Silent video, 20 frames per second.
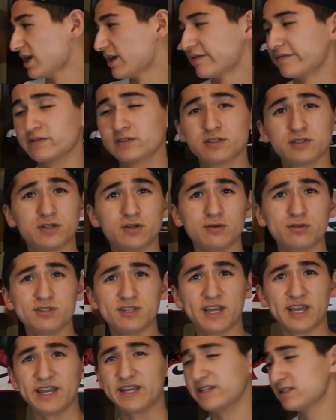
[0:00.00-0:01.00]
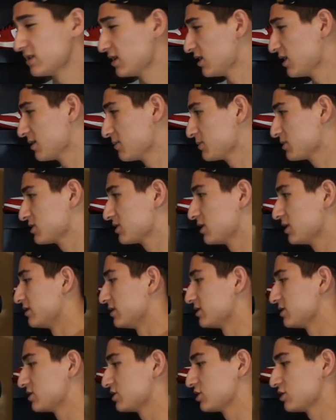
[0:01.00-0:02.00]
have two tank tops.
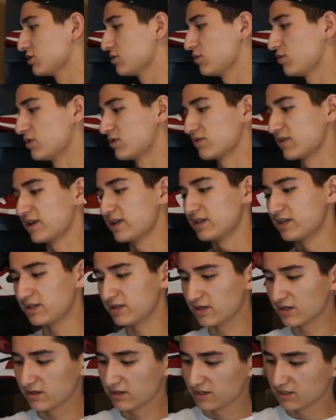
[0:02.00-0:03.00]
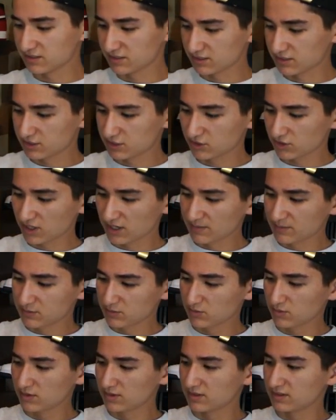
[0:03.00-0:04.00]
This one right here is a
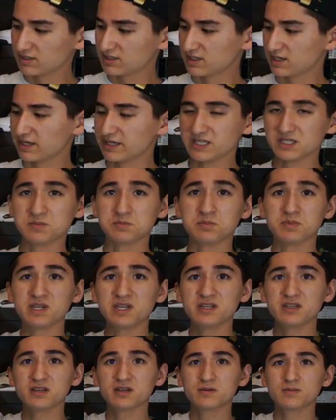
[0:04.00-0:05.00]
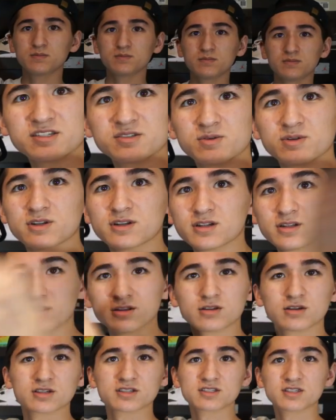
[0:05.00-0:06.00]
striped one, size medium. That's what it
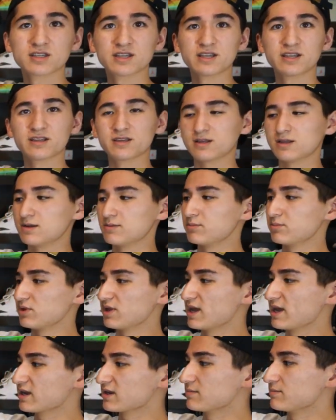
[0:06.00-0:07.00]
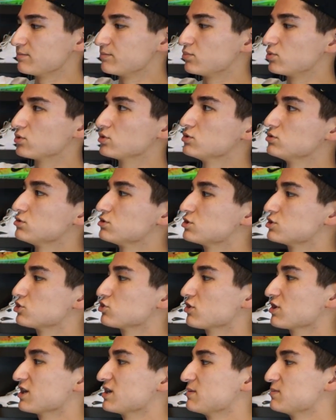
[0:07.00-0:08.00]
looks like, black and blue
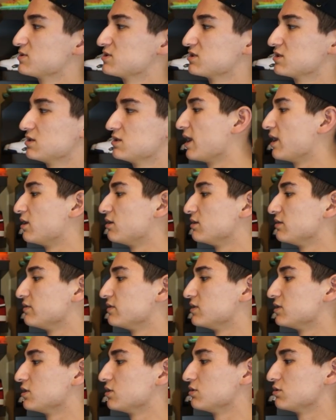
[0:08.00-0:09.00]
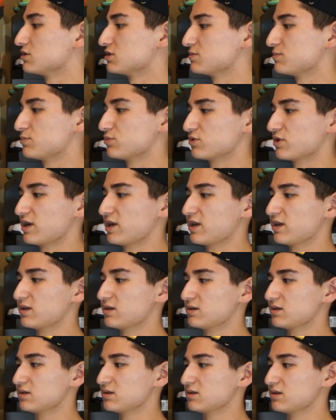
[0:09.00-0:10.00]
stripes. I don't even know this
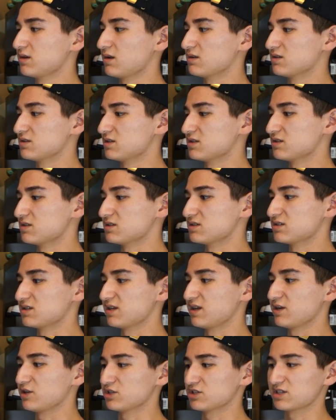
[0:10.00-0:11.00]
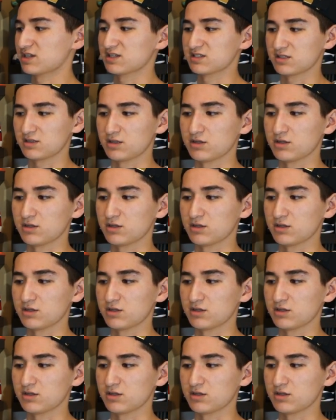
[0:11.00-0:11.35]
brand because it doesn't say, it just has a